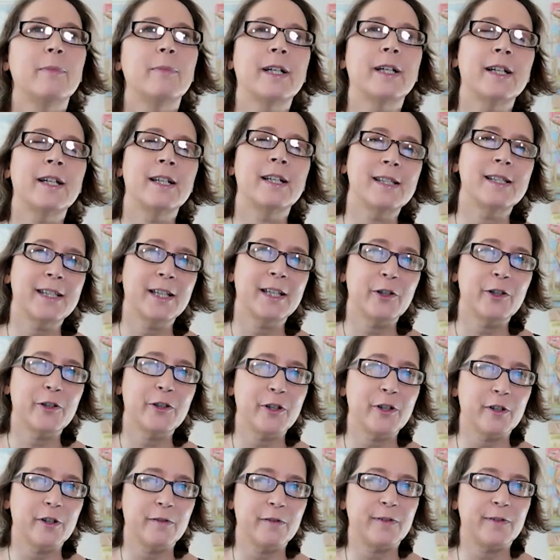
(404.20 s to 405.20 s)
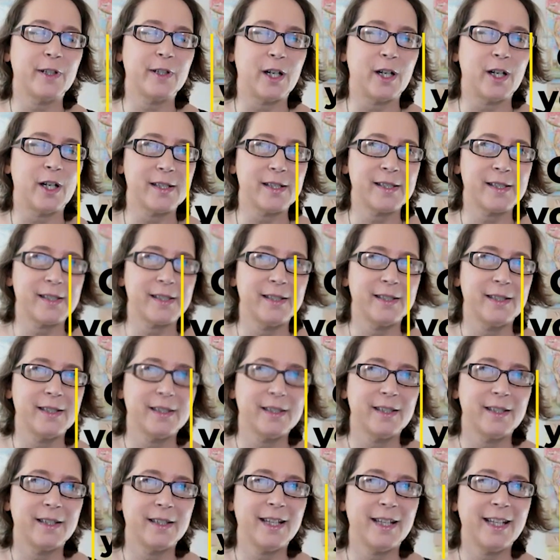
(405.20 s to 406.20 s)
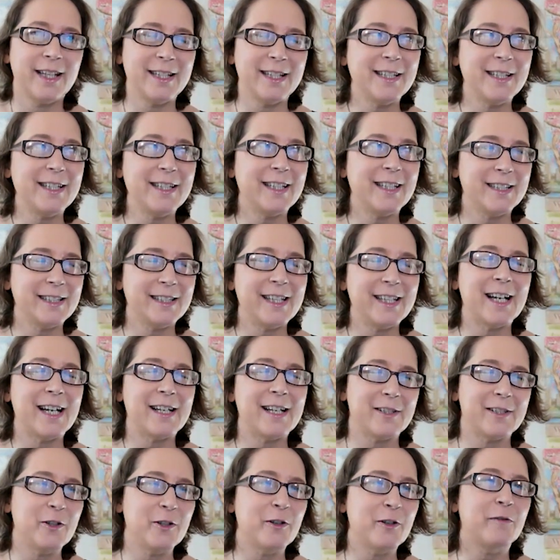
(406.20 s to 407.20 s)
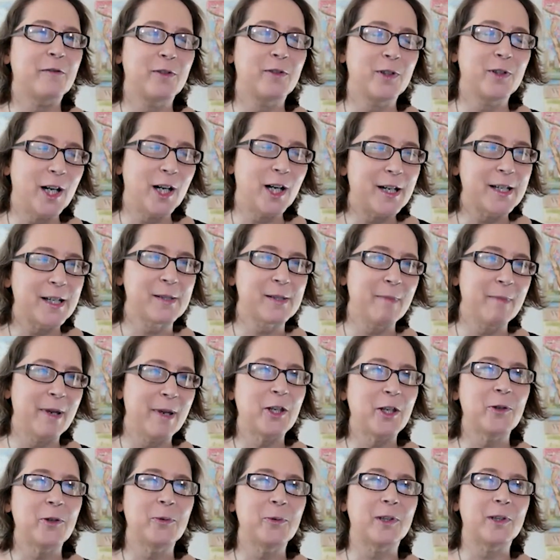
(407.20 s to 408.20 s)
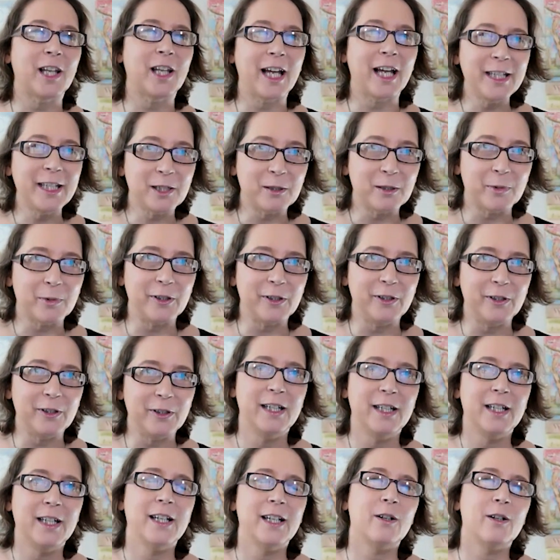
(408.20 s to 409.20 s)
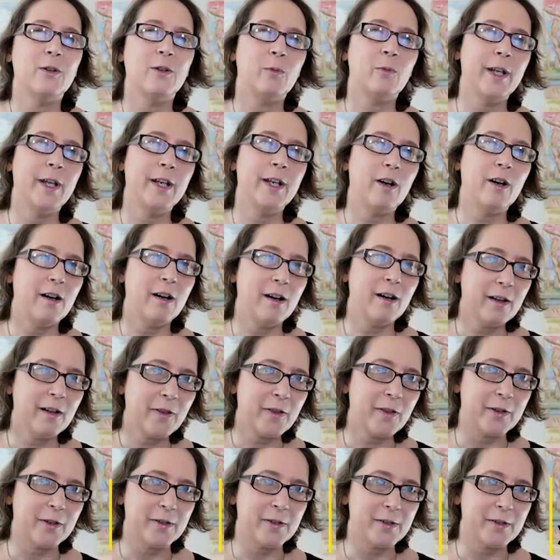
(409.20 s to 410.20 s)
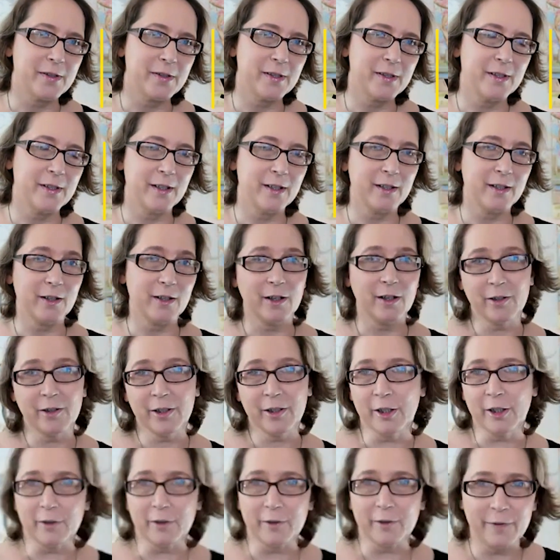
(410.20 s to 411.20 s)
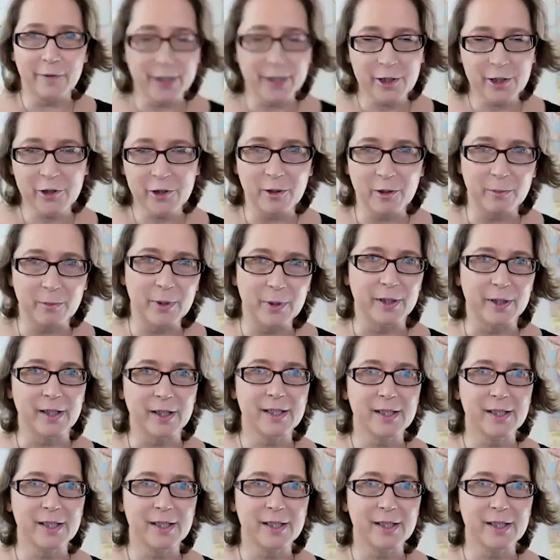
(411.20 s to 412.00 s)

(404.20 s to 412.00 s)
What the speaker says: consider your flaws. And yes, your flaws make you likable. When authors, you know, fictional books,